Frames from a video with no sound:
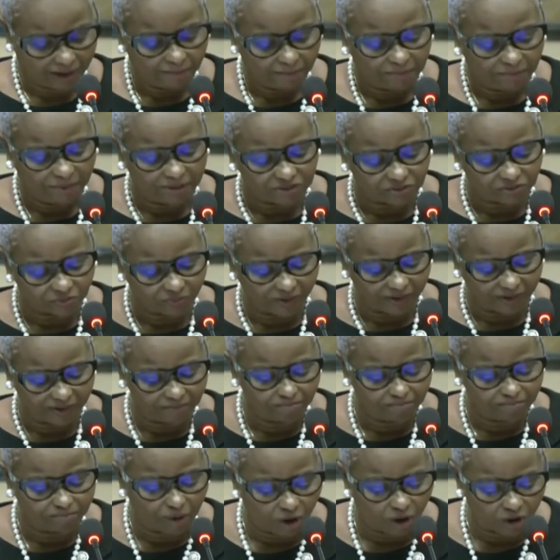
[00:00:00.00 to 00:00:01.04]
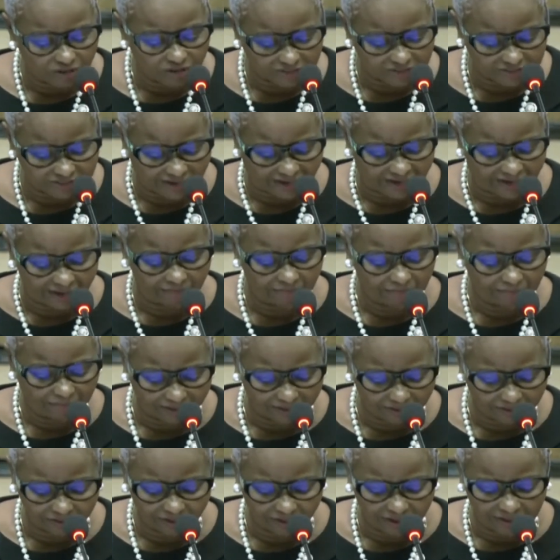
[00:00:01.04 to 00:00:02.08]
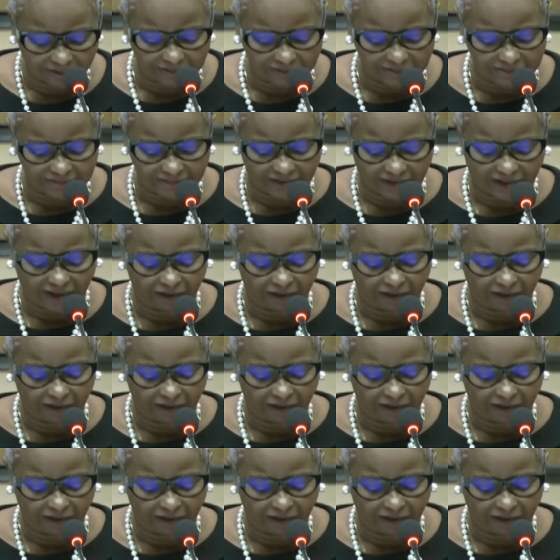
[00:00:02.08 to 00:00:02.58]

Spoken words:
between Bosai Minerals